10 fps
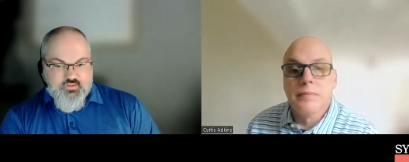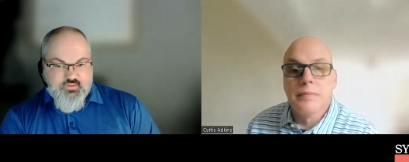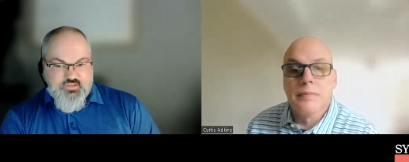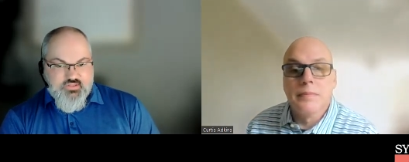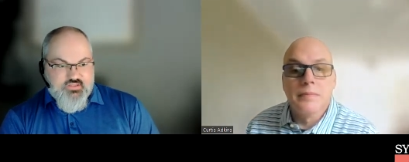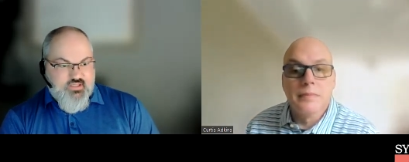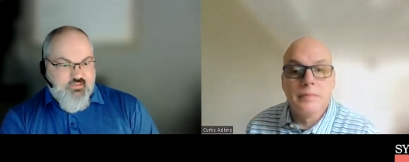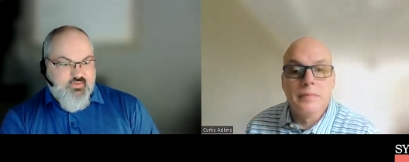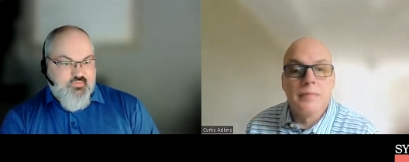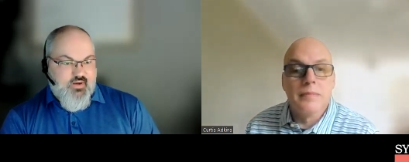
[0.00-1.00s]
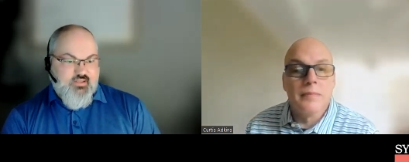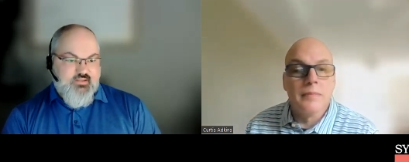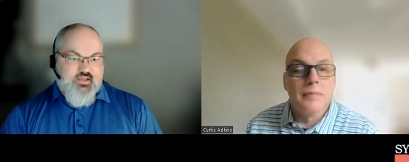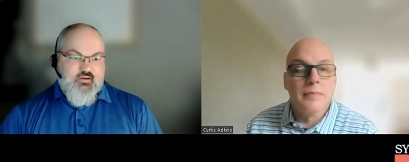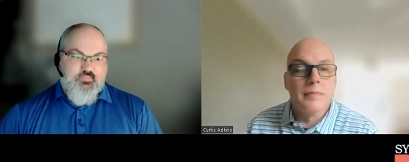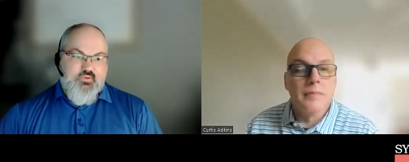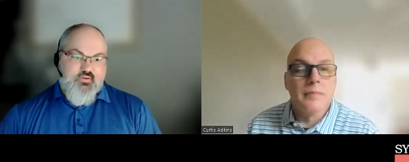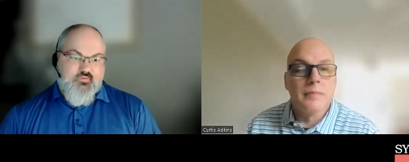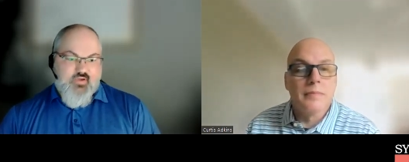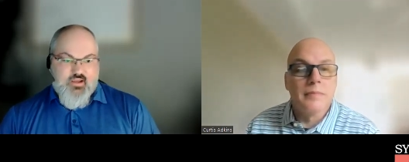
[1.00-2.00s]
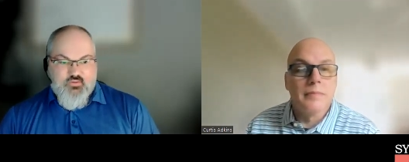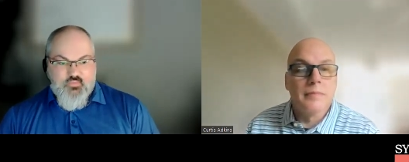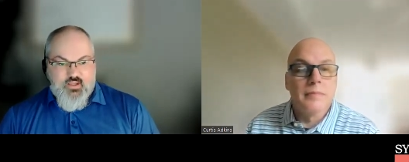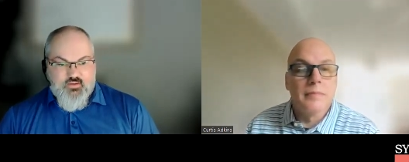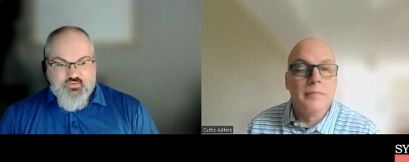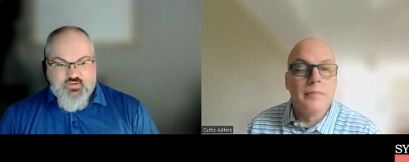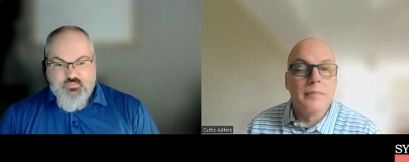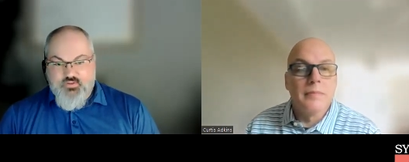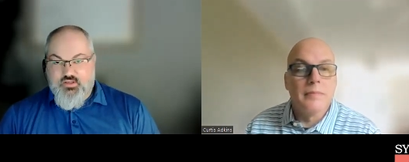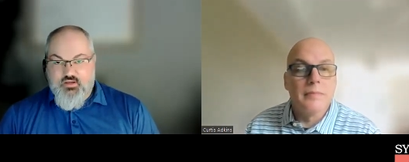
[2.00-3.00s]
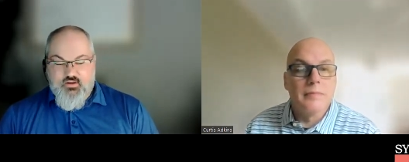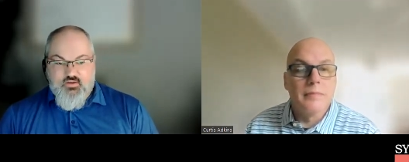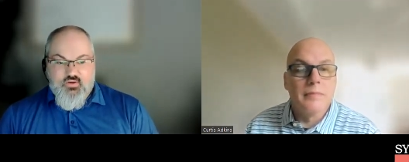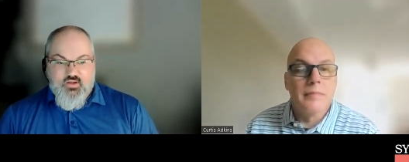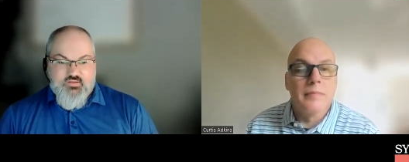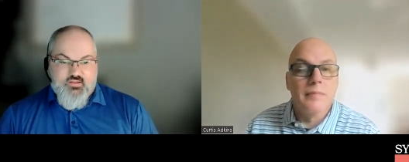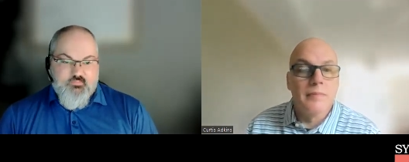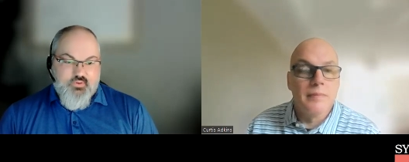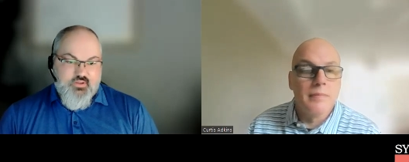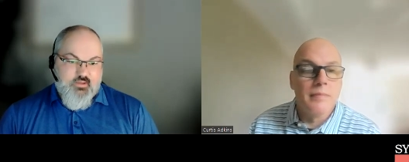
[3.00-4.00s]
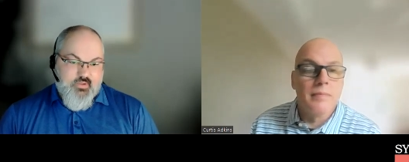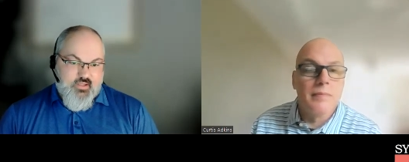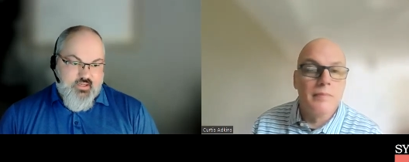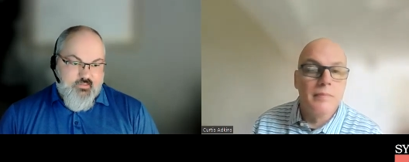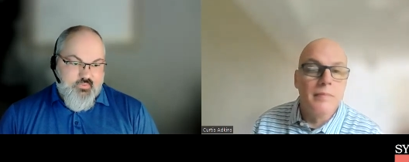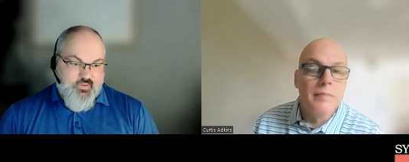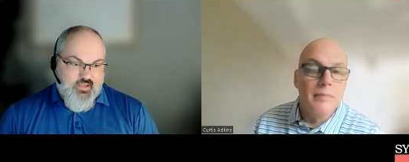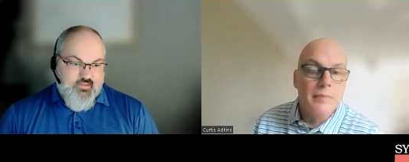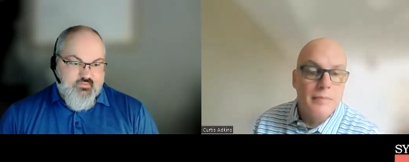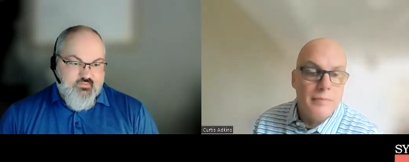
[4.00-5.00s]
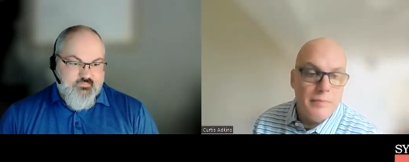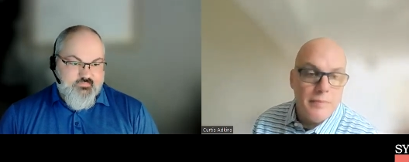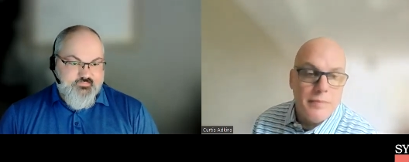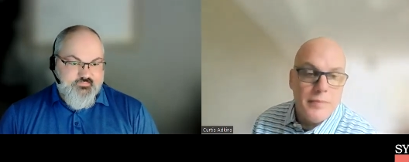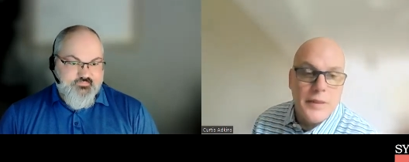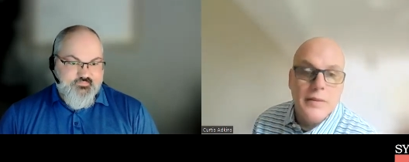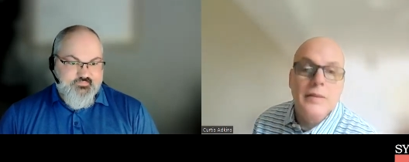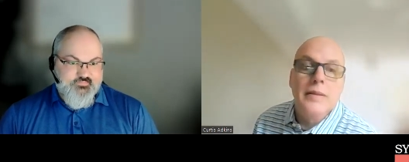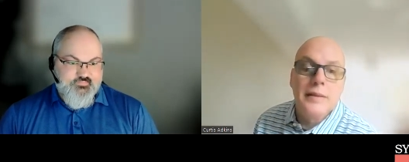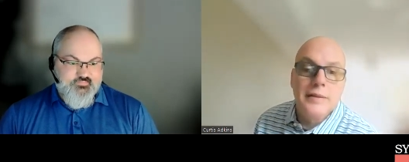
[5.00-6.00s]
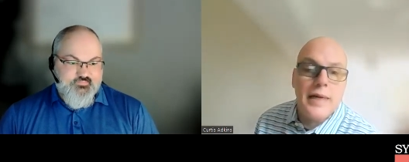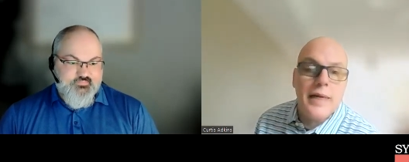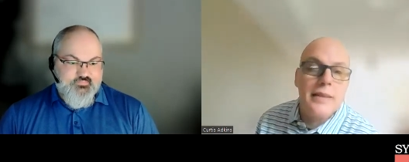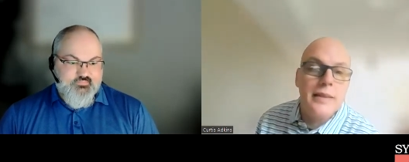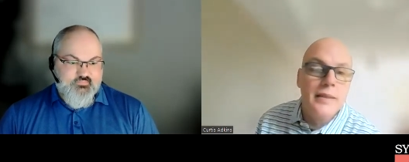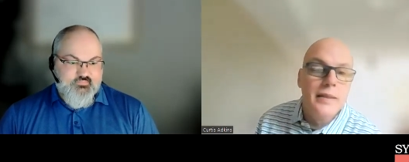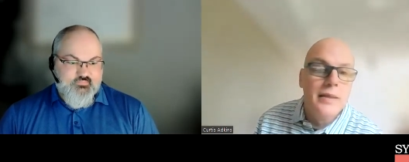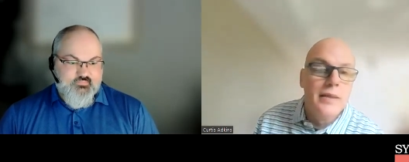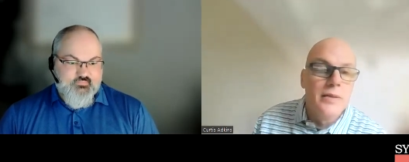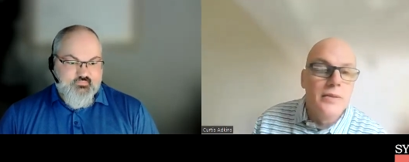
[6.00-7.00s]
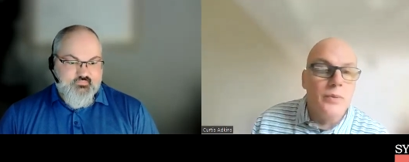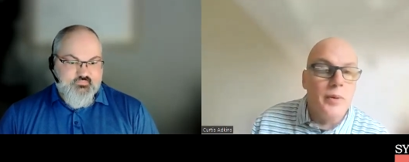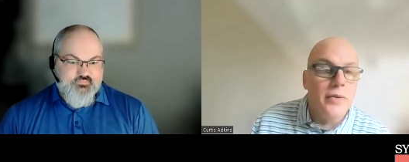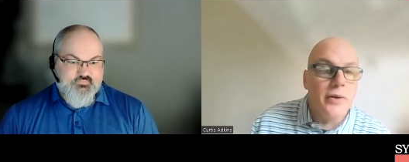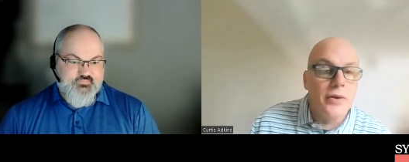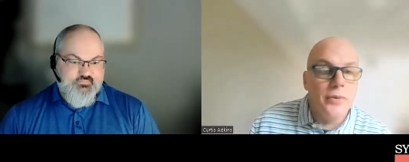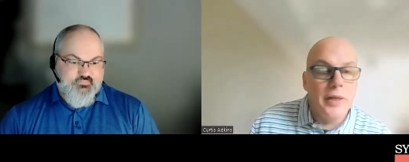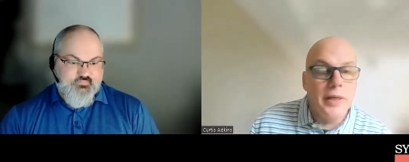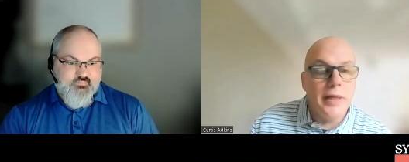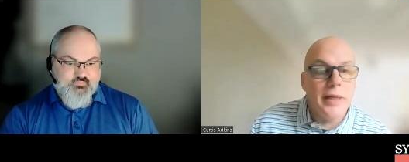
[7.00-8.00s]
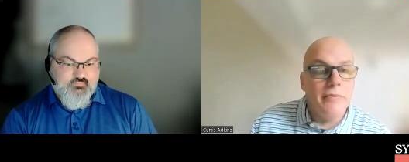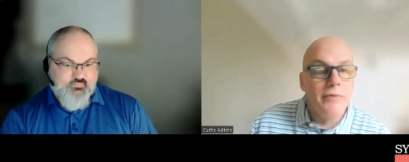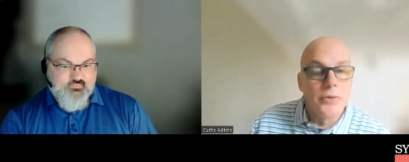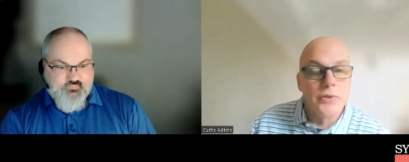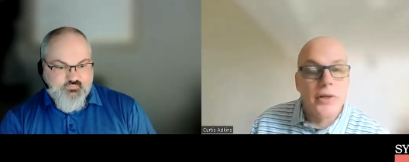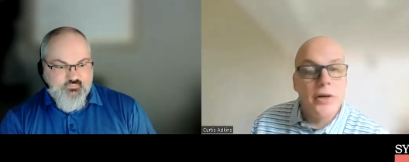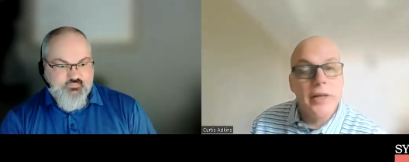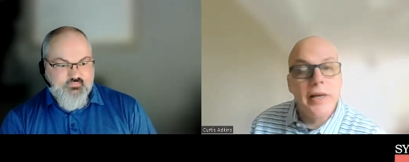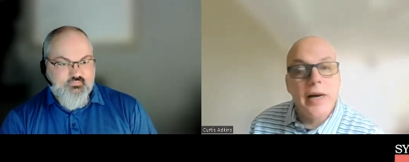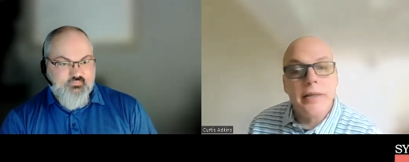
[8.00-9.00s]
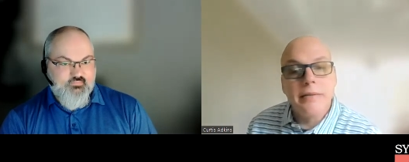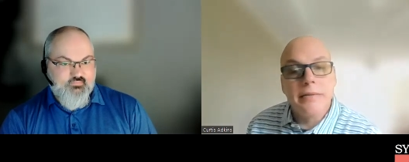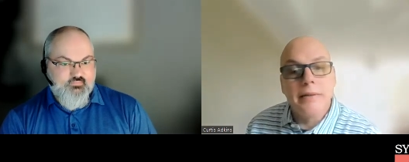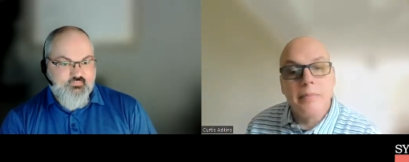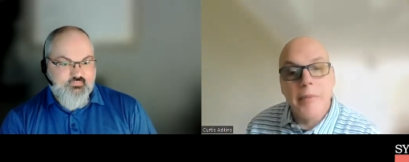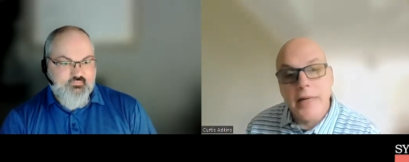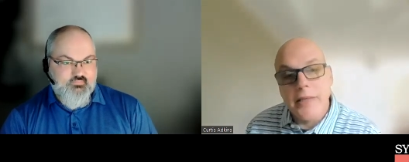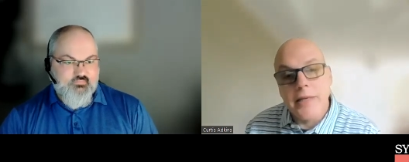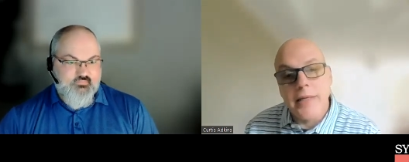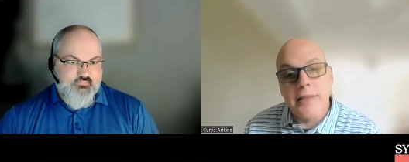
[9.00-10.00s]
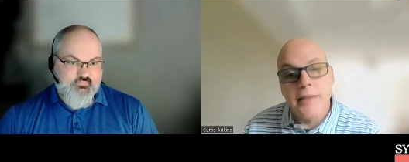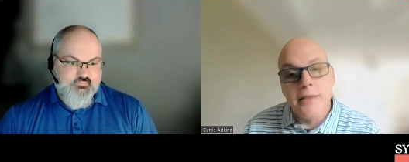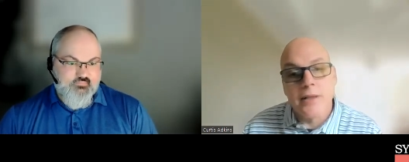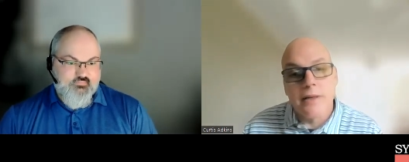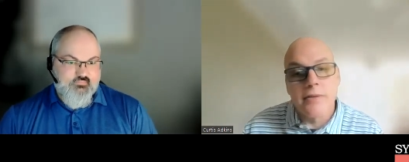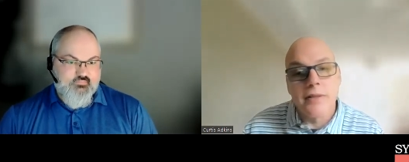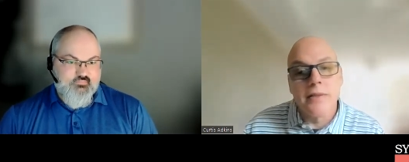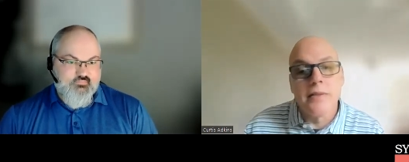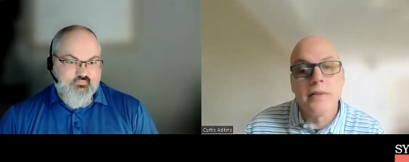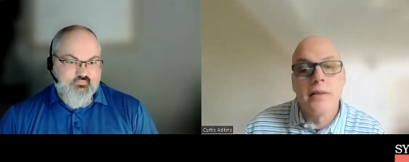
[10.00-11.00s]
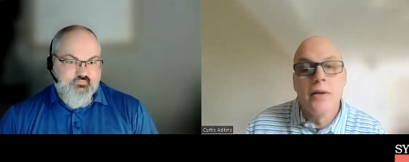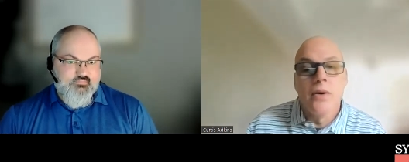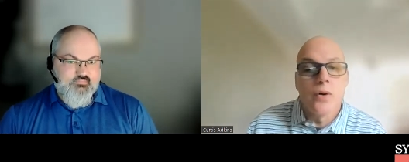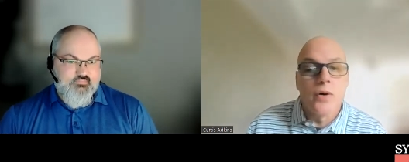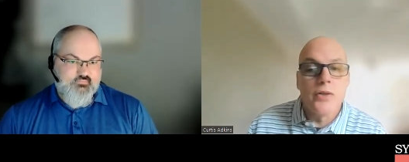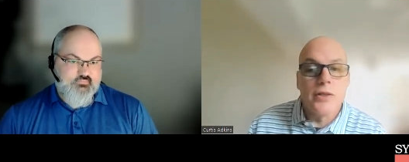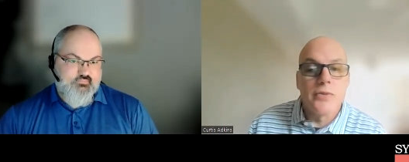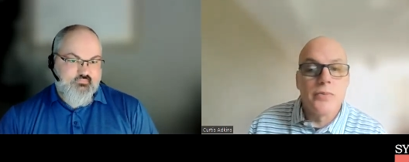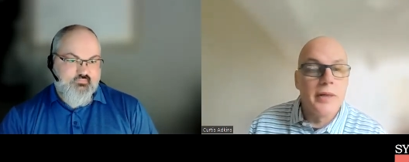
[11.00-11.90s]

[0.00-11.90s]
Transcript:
Speaker 1: solutions team is ready to help you evaluate your cybersecurity risk and put a plan in place.
Speaker 2: Exactly. So, whether you need a full security audit, managed IT services, or just